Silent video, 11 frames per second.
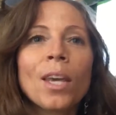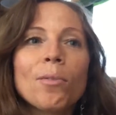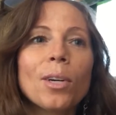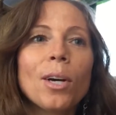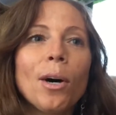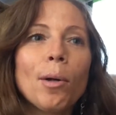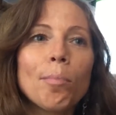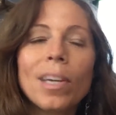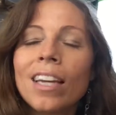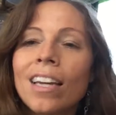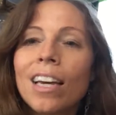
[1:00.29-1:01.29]
would call
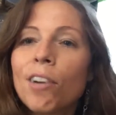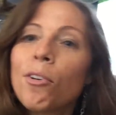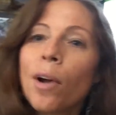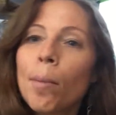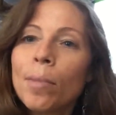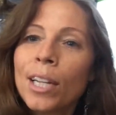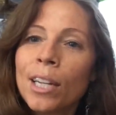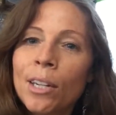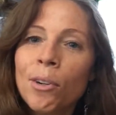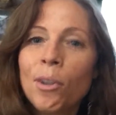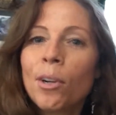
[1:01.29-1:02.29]
me a
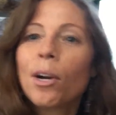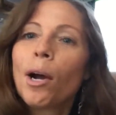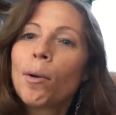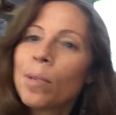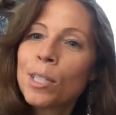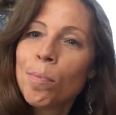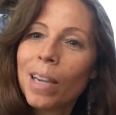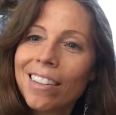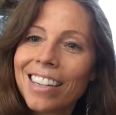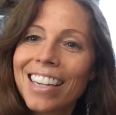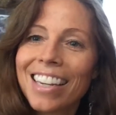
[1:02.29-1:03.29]
gremlin or a garbage
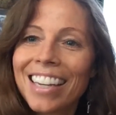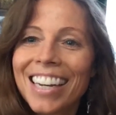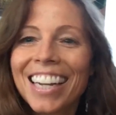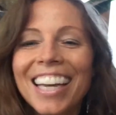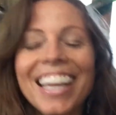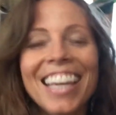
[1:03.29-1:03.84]
pail kid